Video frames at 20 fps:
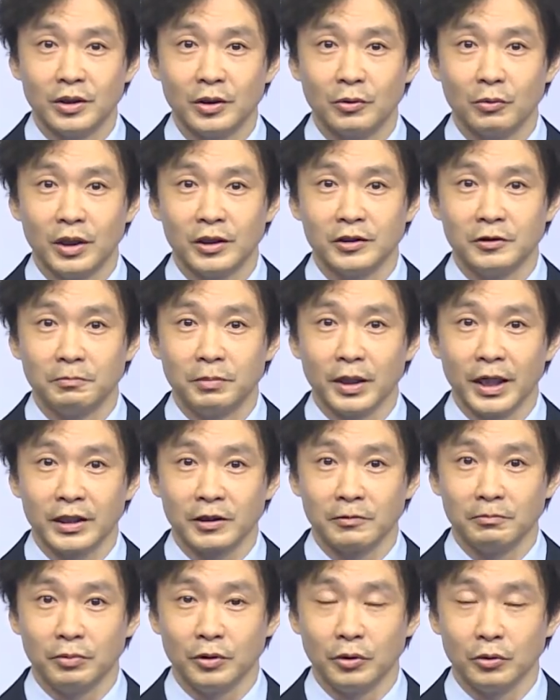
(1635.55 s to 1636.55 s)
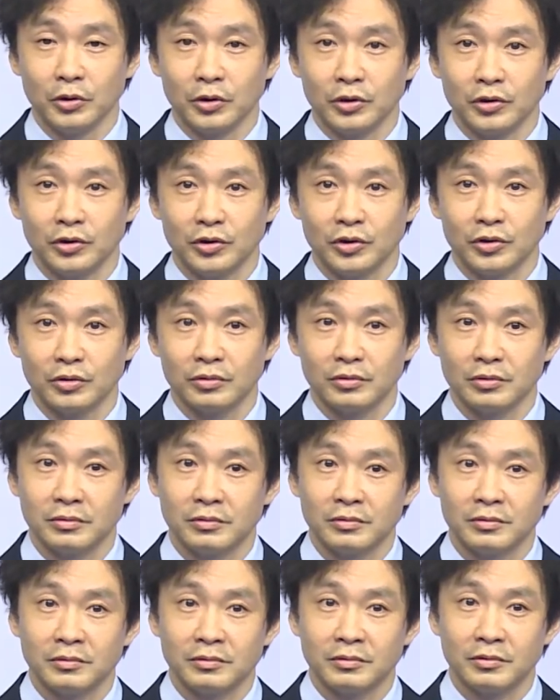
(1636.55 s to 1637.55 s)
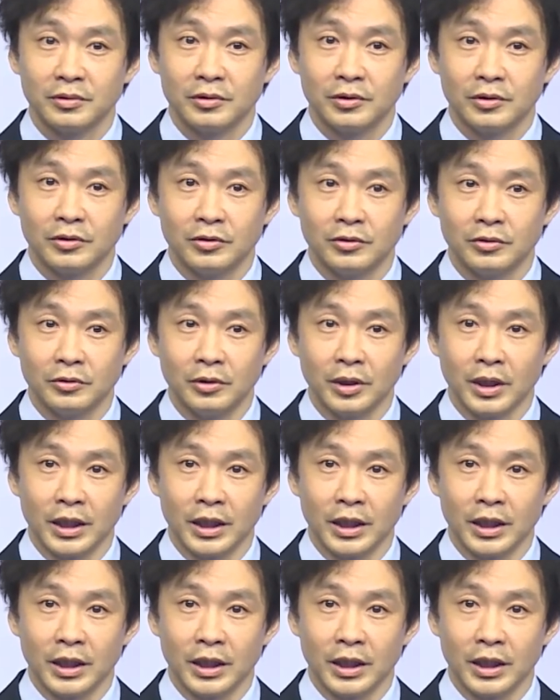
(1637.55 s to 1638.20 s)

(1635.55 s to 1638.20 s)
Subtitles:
want to buy computers to